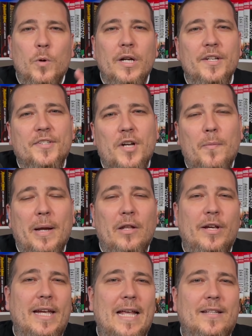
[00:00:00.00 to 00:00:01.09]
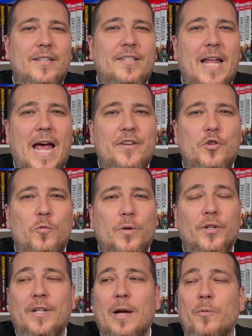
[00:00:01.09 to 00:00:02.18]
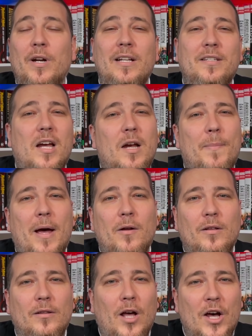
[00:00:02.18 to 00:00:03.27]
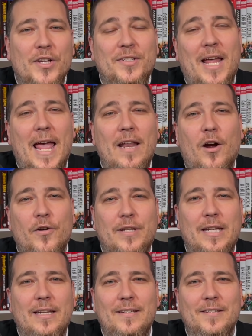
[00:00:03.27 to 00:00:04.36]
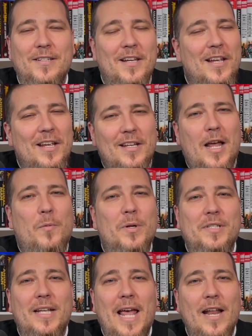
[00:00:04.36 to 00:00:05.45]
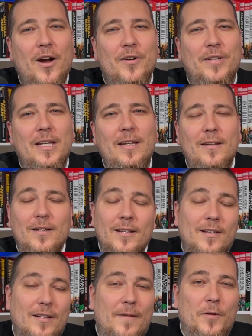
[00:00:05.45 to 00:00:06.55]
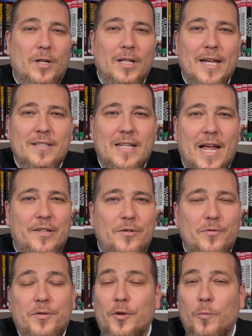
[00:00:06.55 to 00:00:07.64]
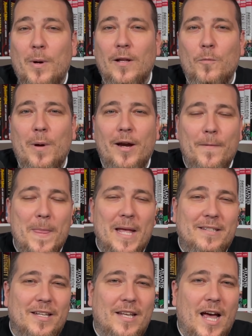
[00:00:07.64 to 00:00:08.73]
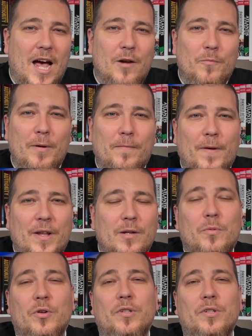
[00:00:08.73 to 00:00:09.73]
We're going to start by looking at the statue world, and we're going to talk about lost N R Ds. Now, what's an N R D? If you collect statues, you're well aware it's a non-refundable